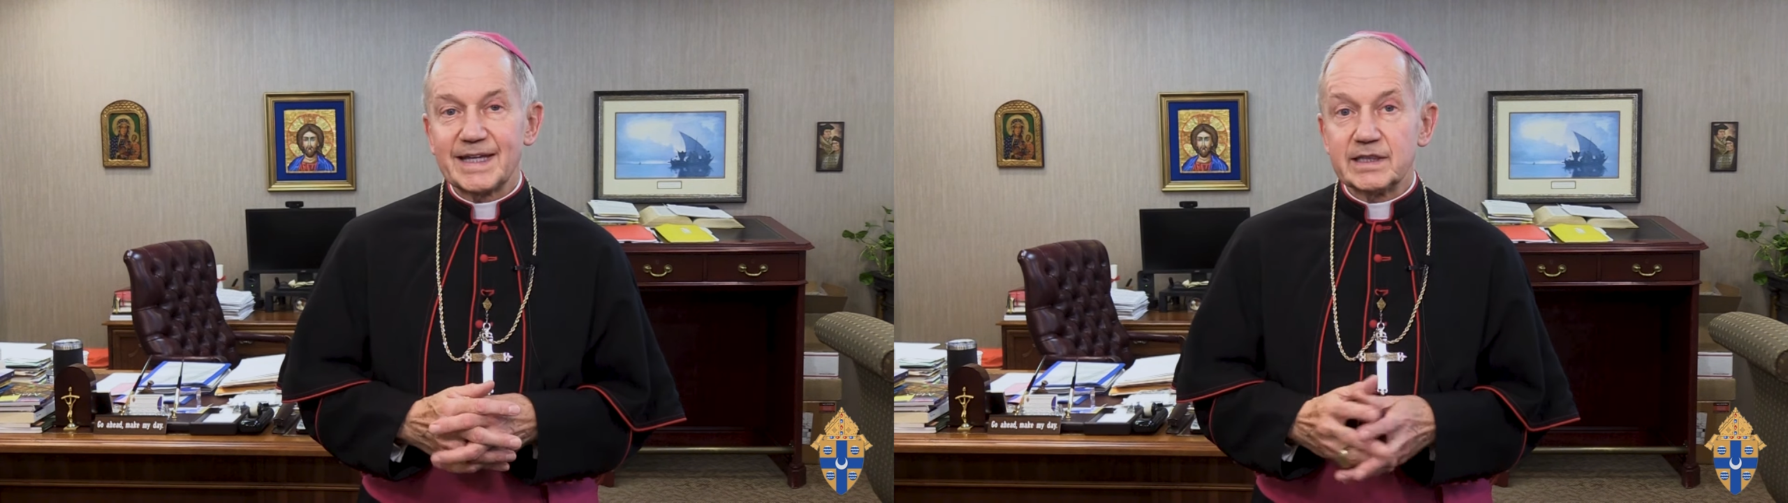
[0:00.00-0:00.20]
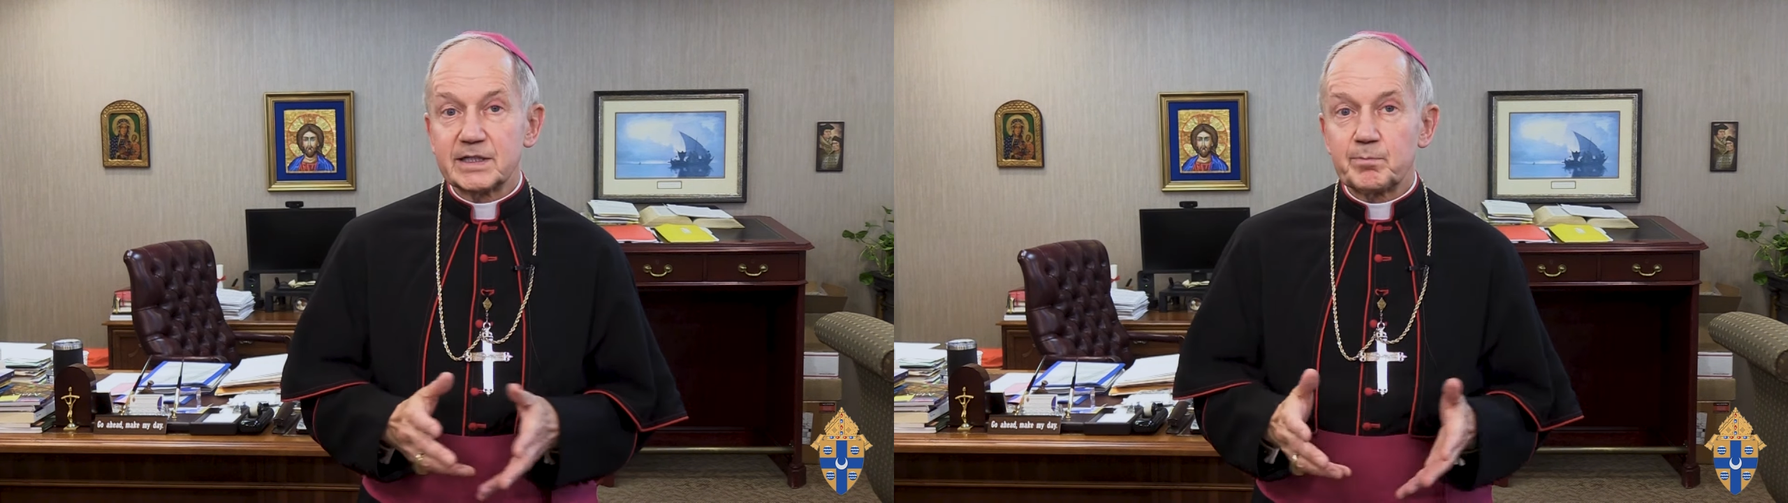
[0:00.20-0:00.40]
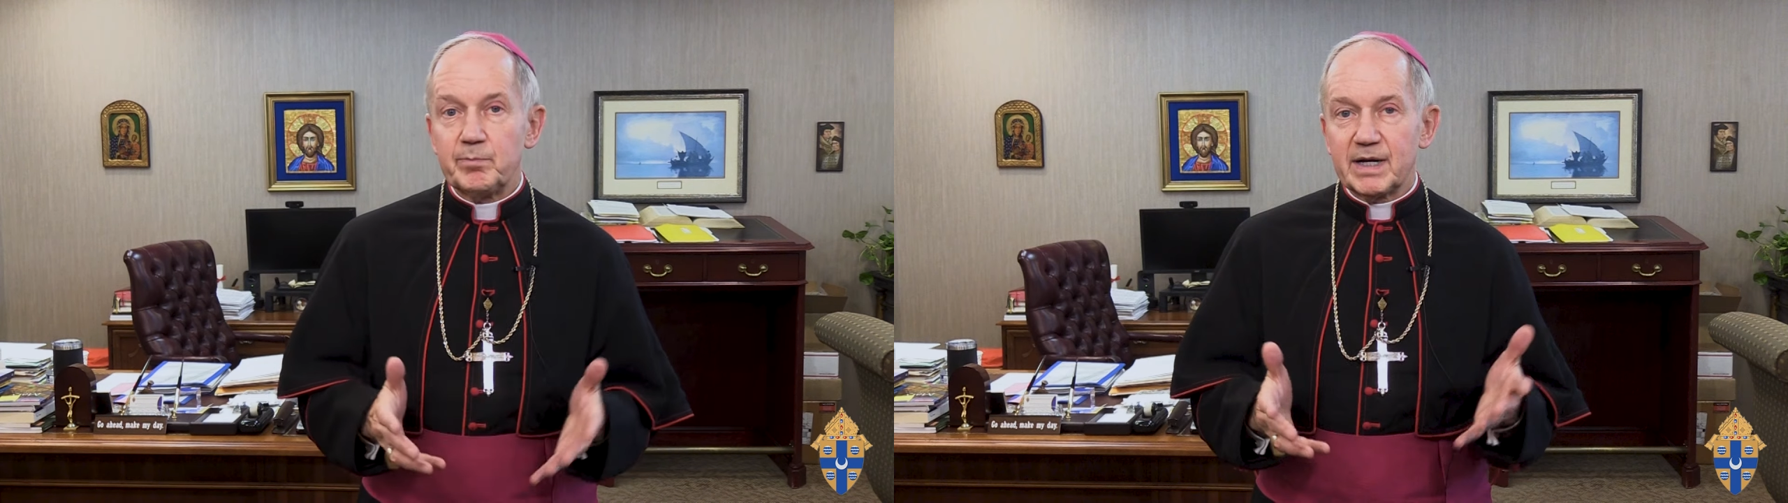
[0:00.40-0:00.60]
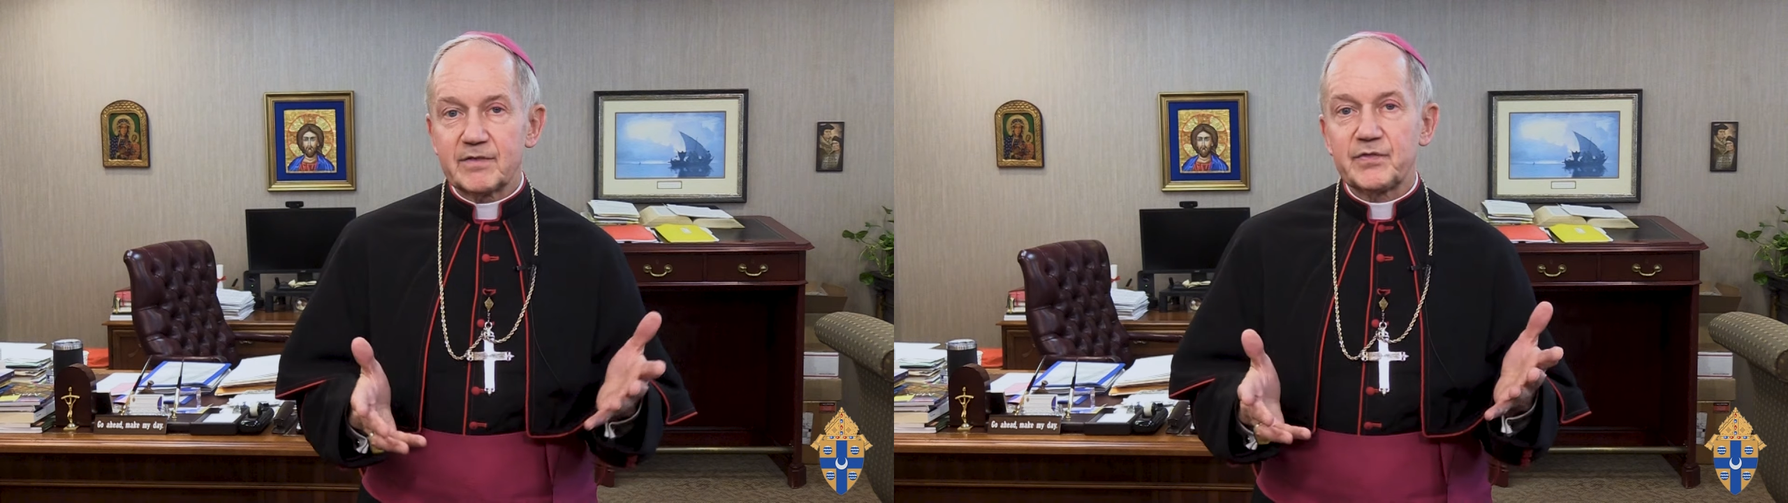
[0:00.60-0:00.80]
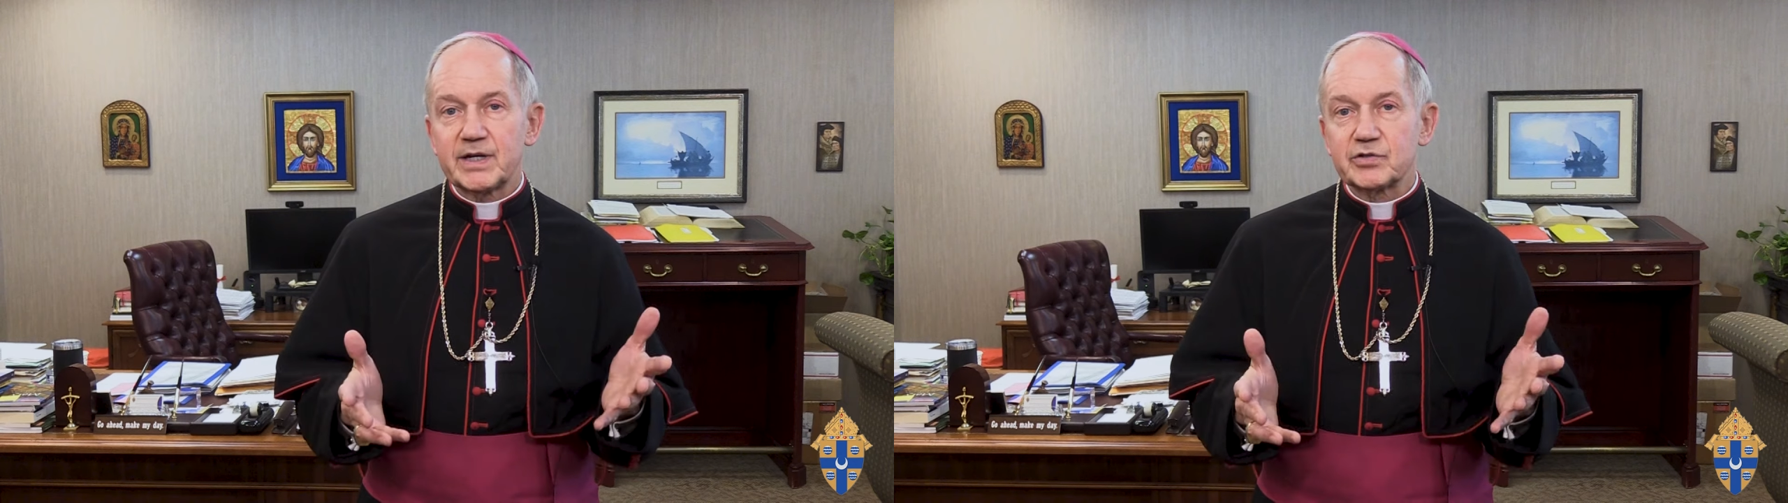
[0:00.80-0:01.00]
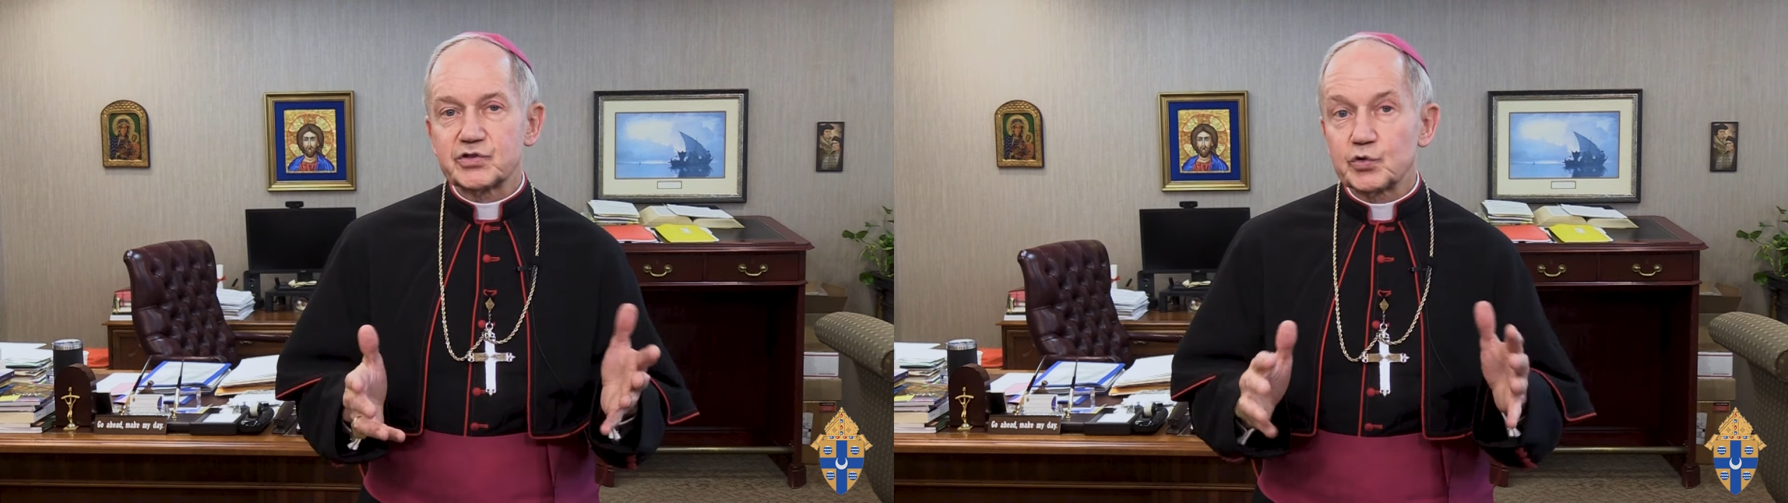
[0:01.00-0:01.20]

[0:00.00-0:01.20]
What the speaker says: and lit bonfires